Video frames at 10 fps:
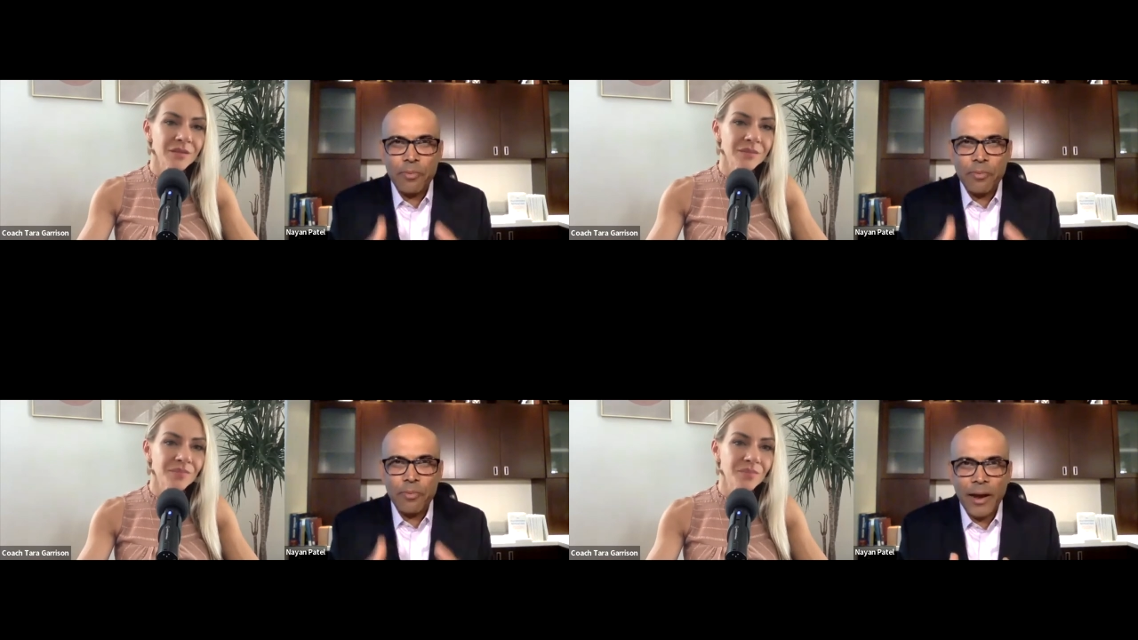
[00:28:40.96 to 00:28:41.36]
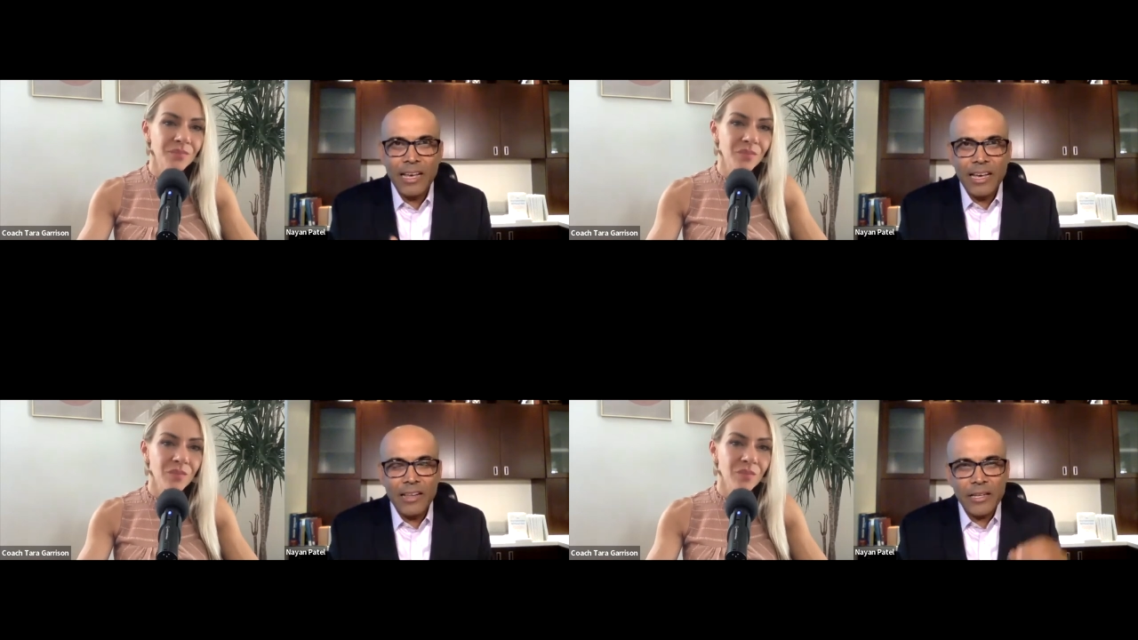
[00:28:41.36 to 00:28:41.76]

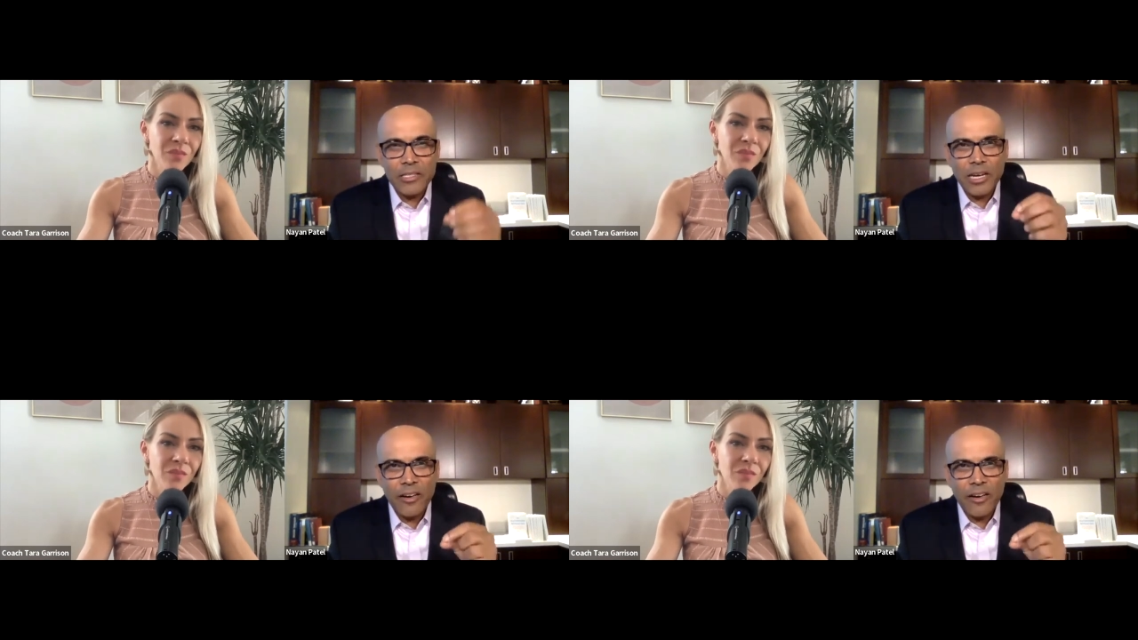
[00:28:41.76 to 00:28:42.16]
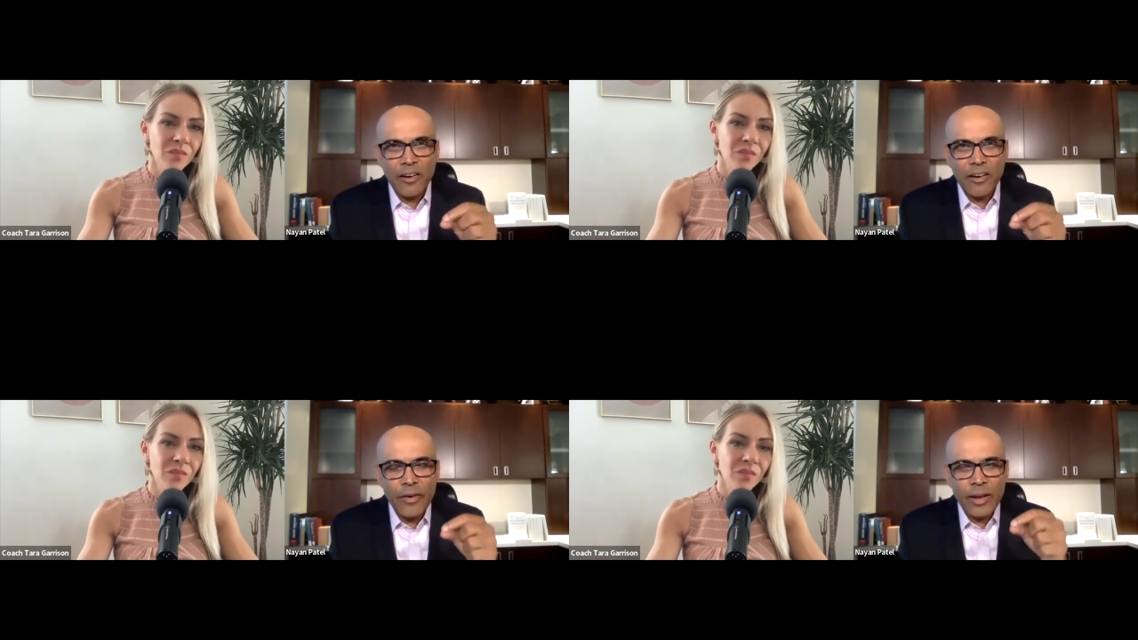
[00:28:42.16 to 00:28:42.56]
Speaker 1: a that is
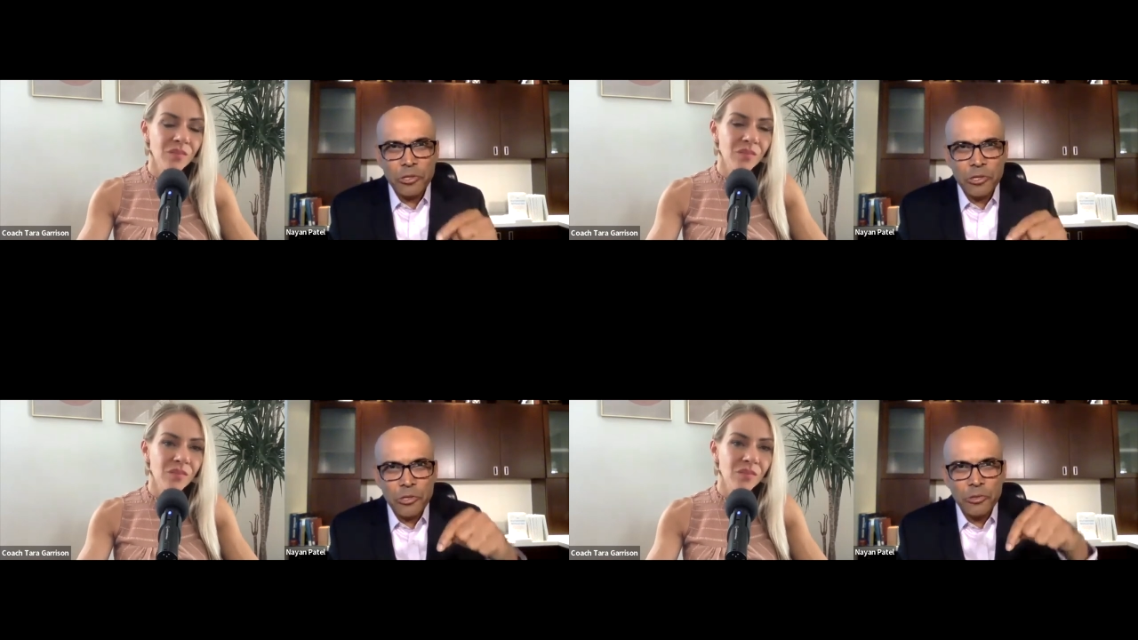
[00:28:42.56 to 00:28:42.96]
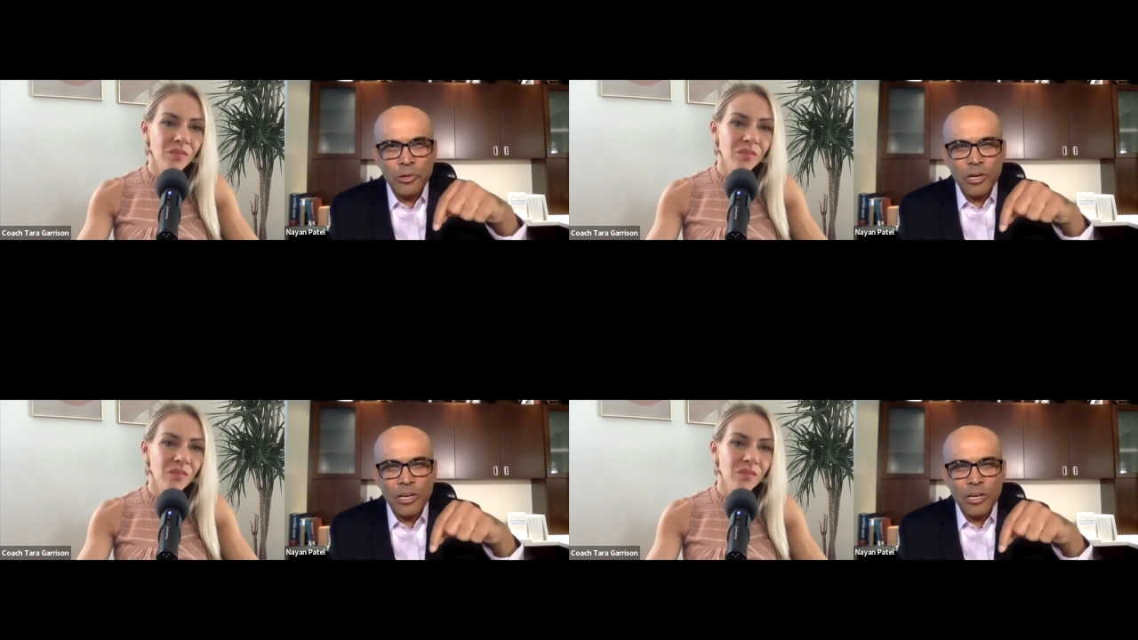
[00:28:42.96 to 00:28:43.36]
available to
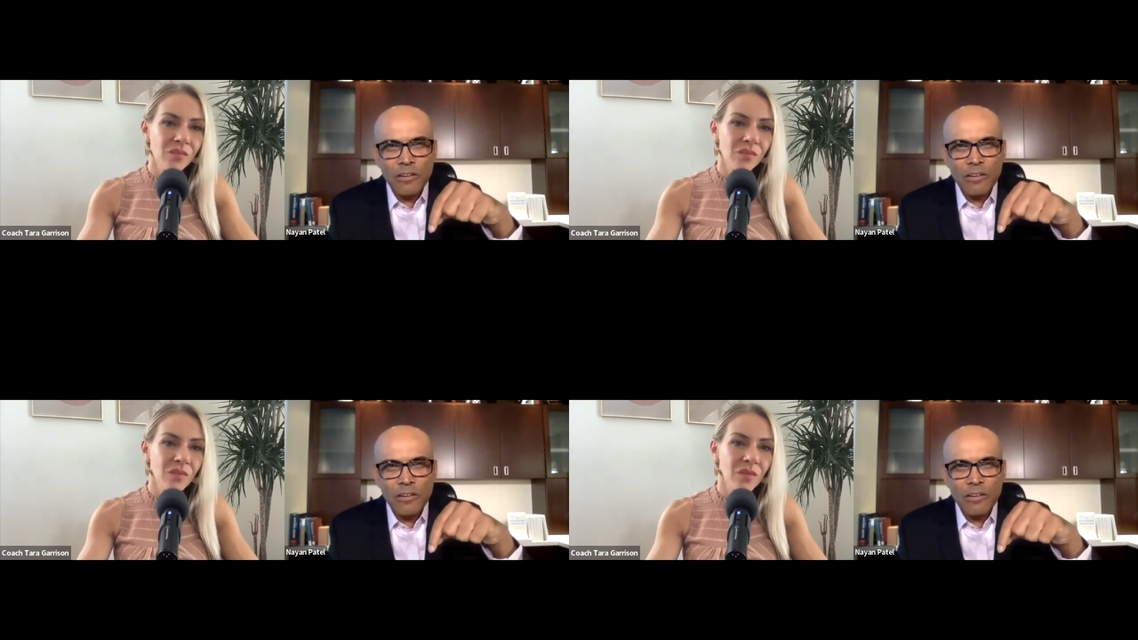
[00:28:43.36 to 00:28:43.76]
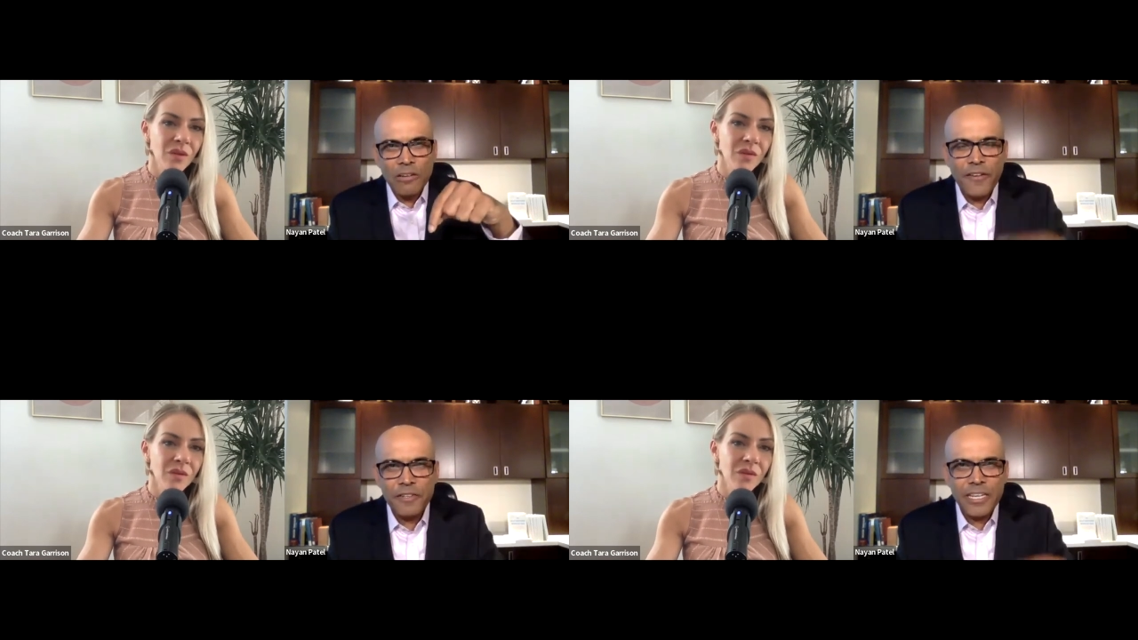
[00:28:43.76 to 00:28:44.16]
you
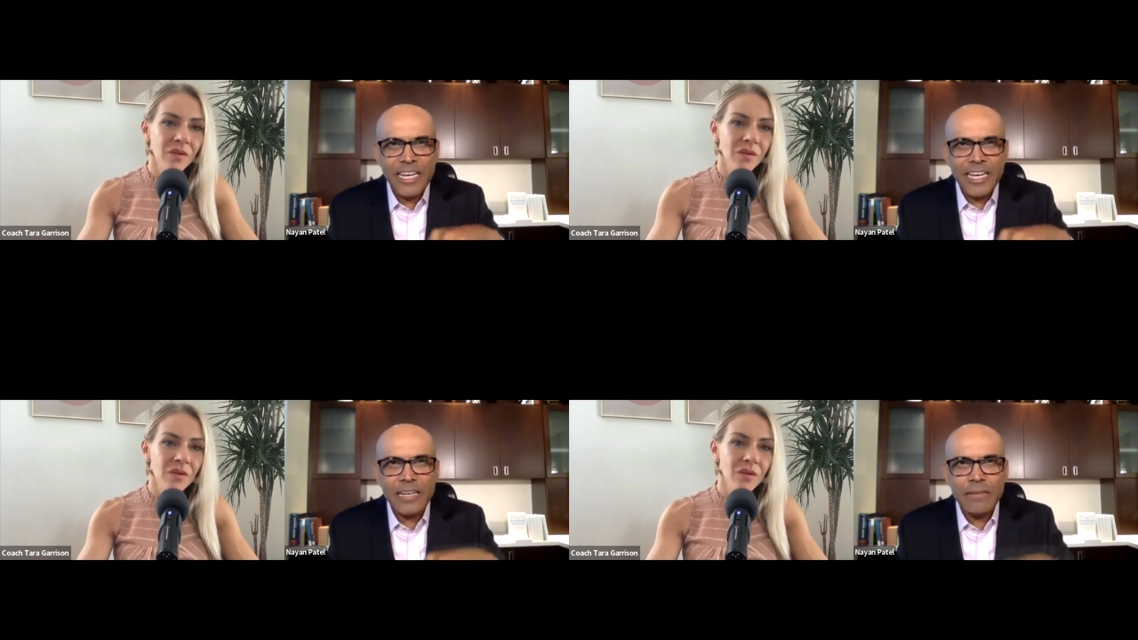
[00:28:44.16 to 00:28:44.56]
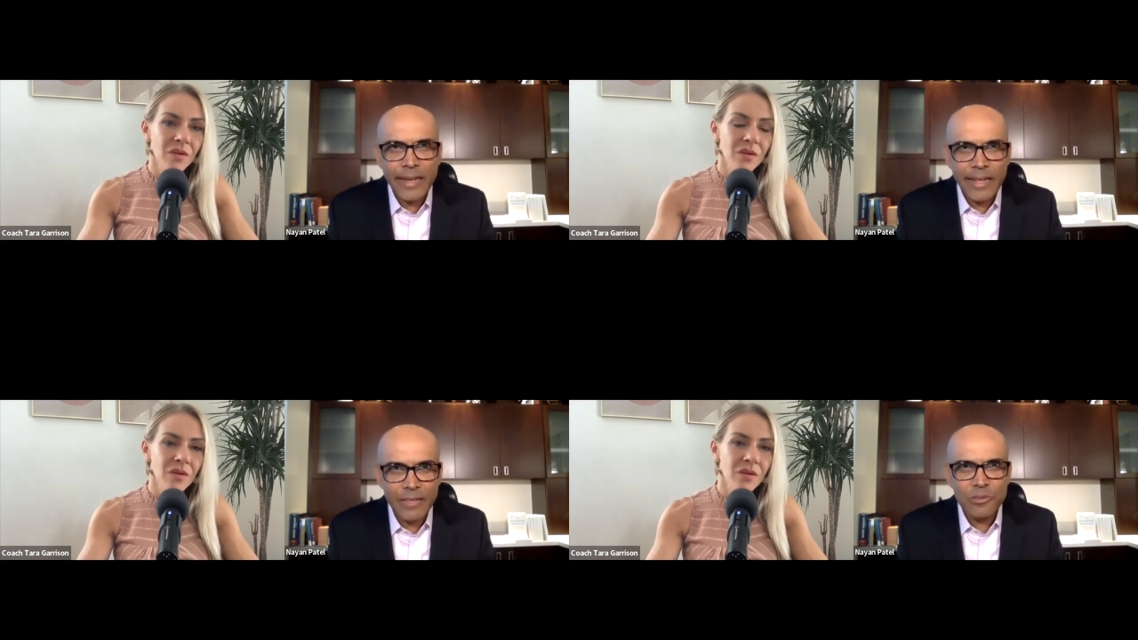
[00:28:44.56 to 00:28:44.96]
within
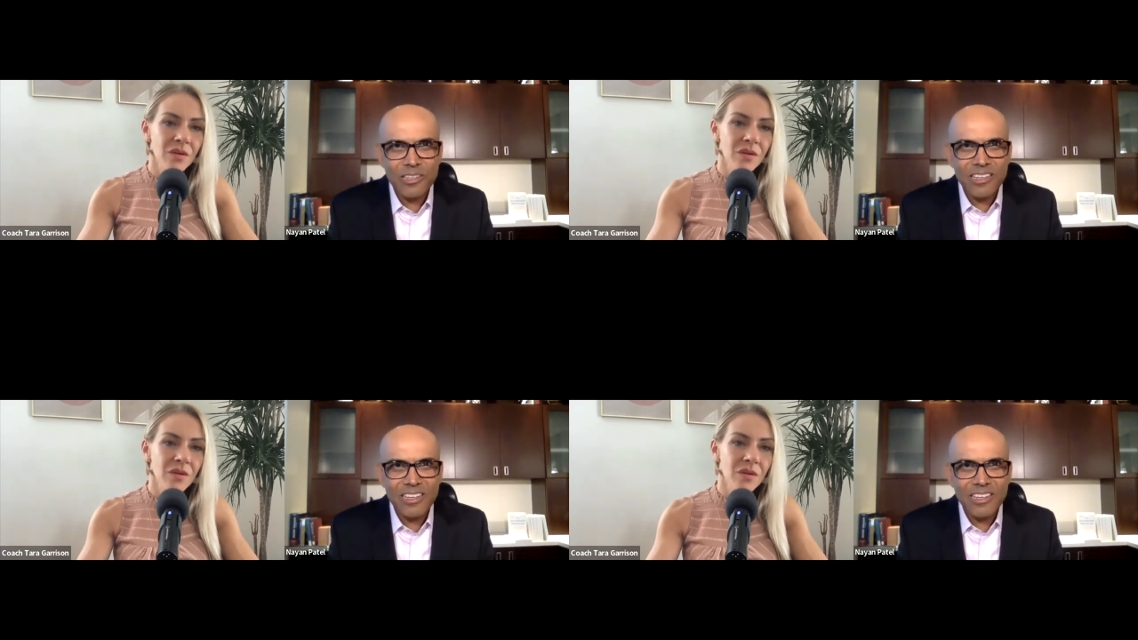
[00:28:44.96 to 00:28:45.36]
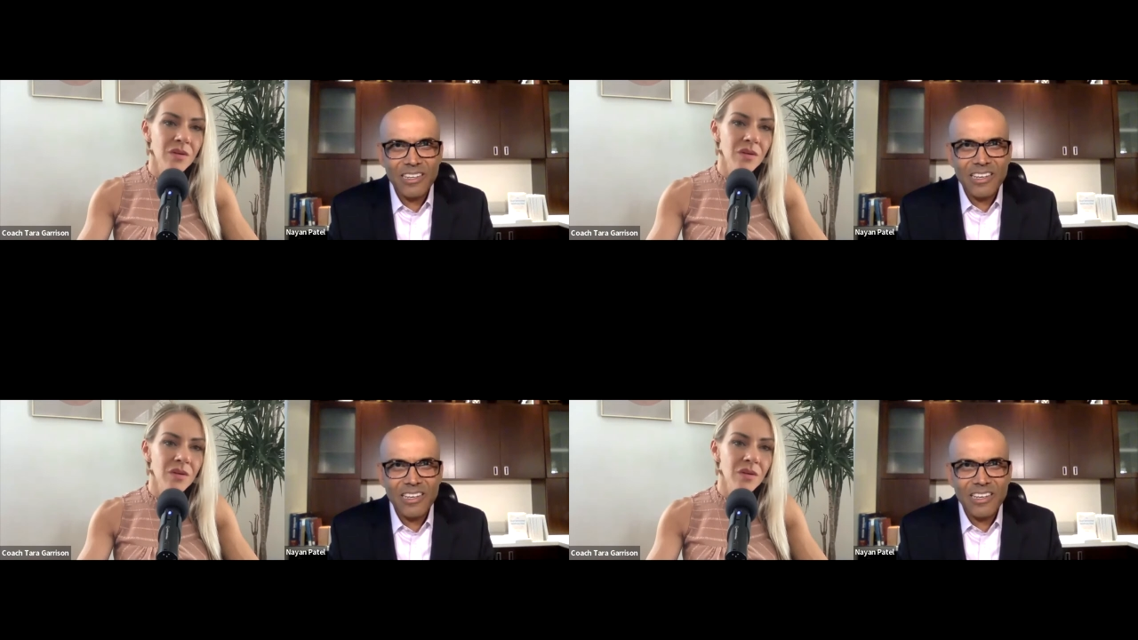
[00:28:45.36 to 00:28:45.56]
15 minutes